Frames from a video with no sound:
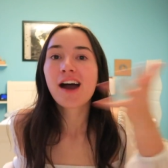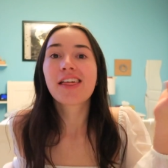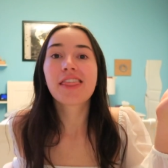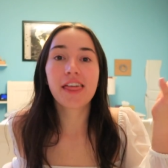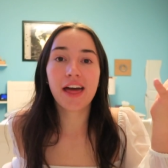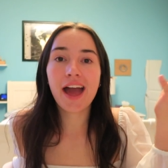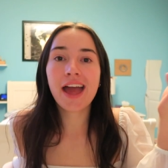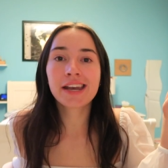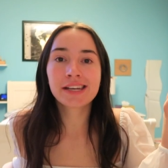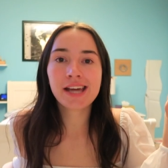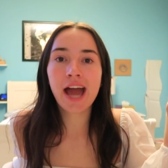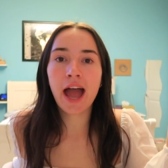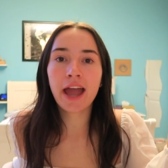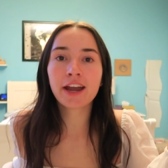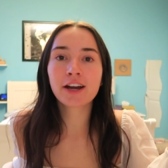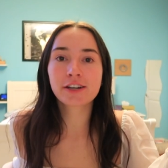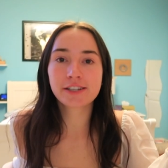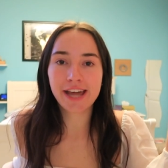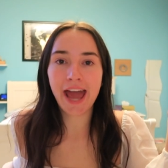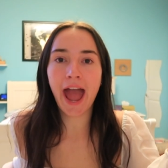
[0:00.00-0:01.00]
The
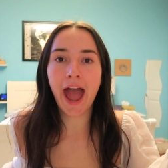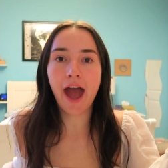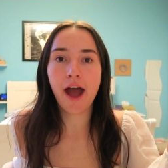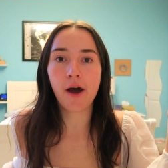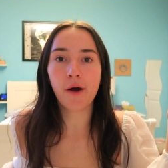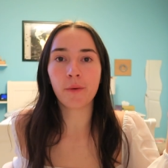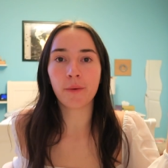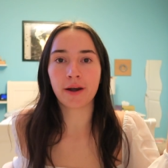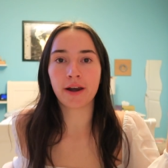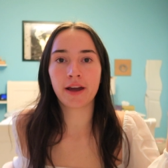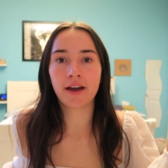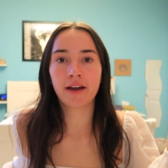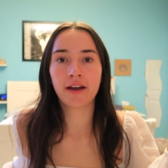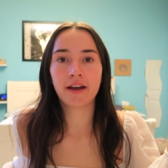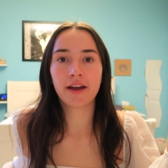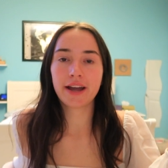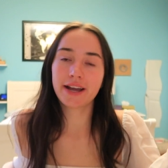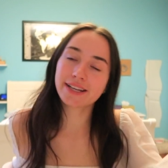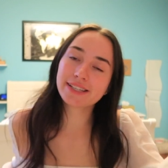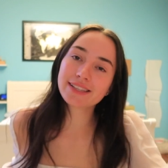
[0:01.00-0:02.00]
entire town.
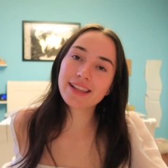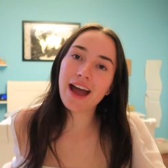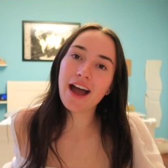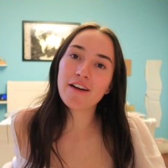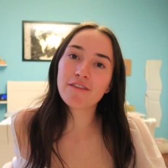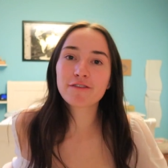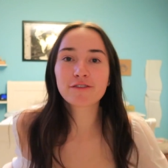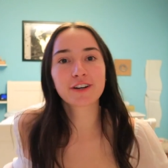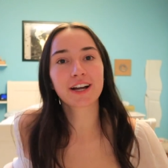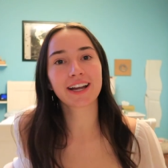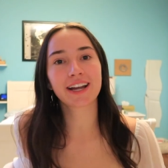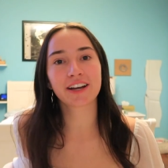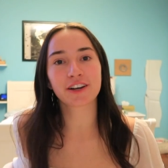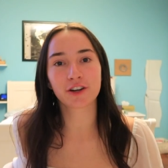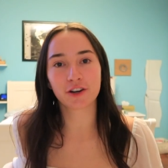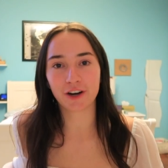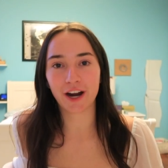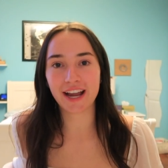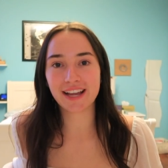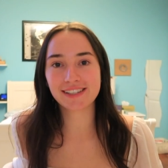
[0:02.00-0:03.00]
Isn't that
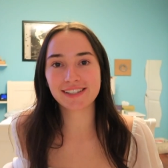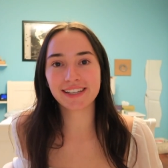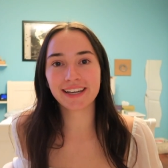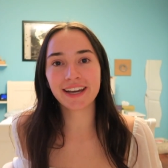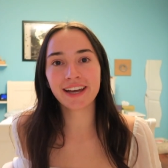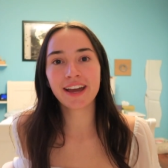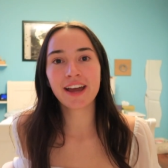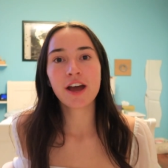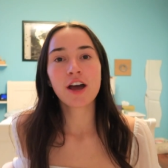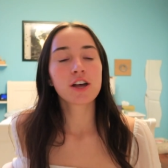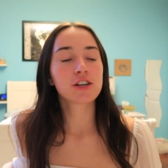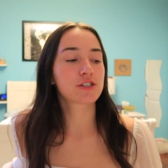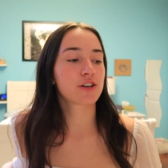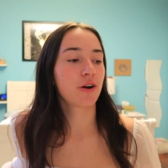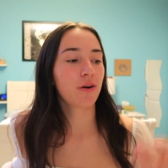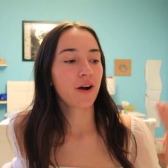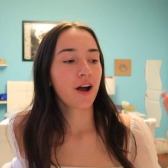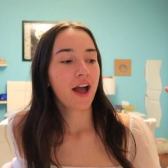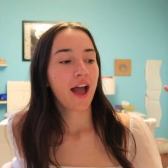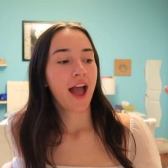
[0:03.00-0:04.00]
freaking crazy?
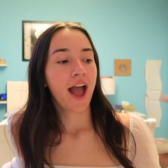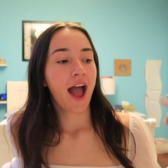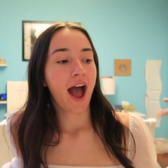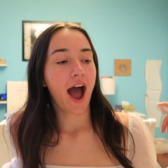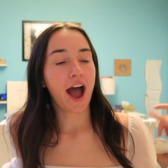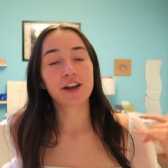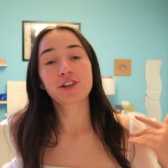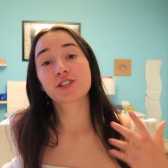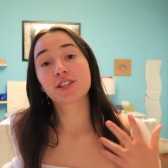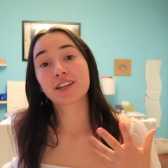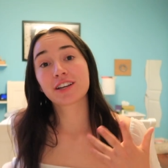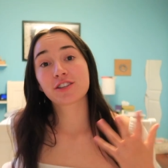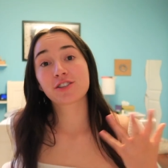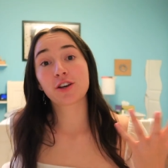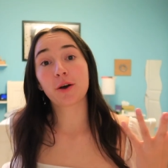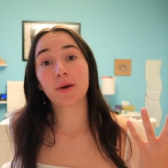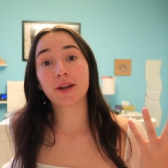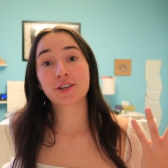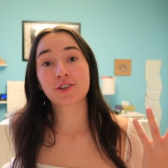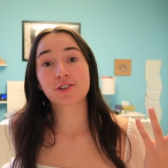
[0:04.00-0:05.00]
So I just think it's
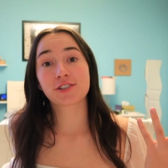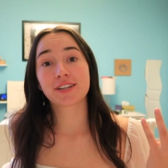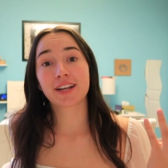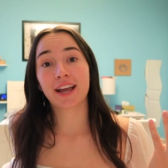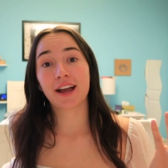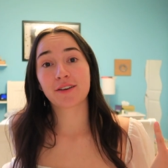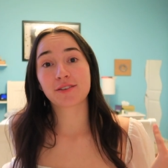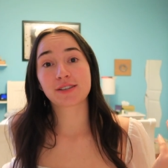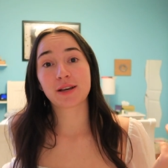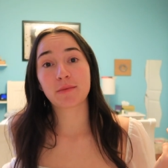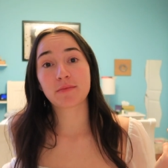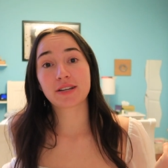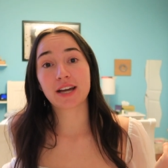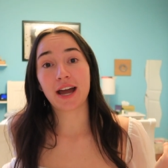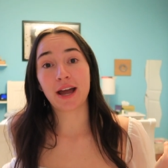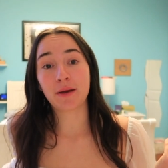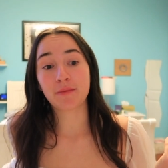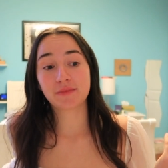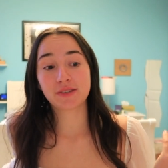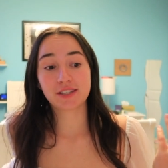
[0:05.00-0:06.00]
so interesting how
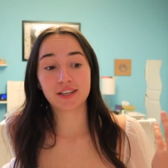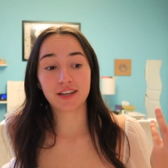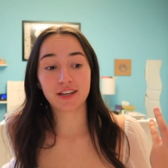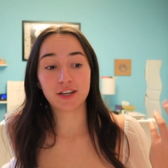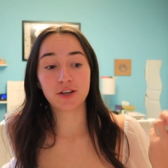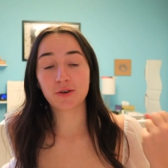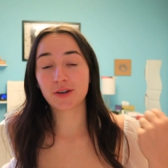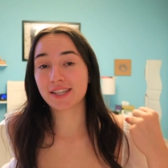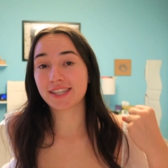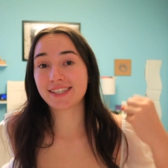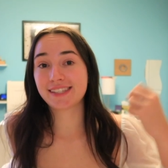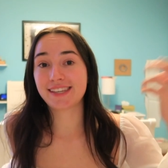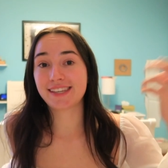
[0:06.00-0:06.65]
sometimes you can